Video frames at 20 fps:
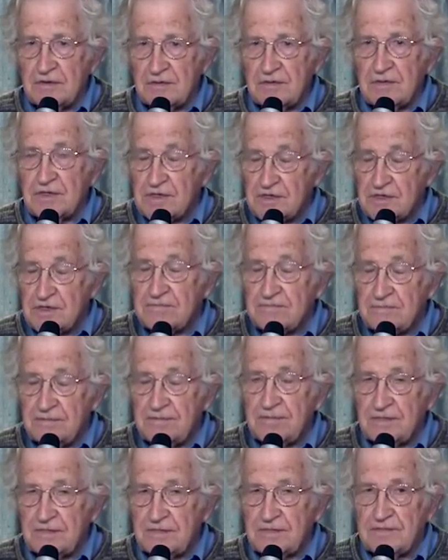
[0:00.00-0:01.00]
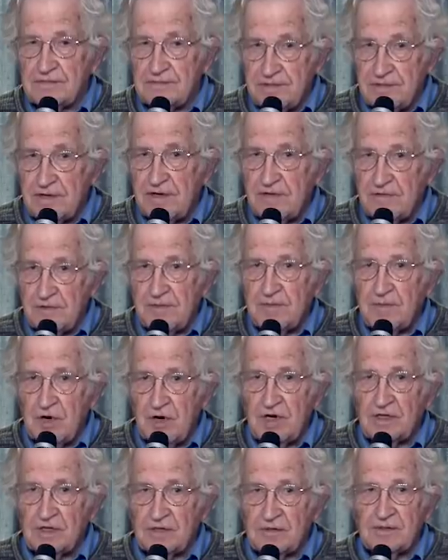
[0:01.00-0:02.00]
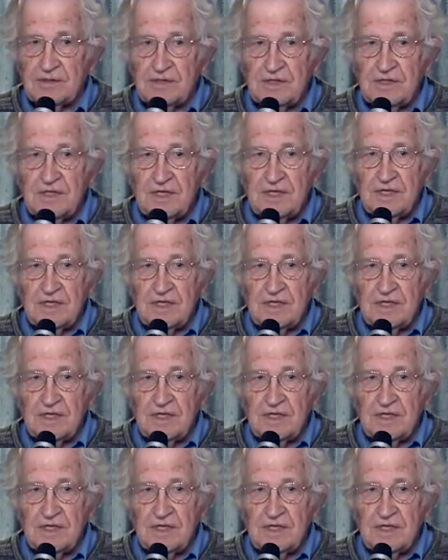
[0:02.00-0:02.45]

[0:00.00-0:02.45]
which is pretty remarkable.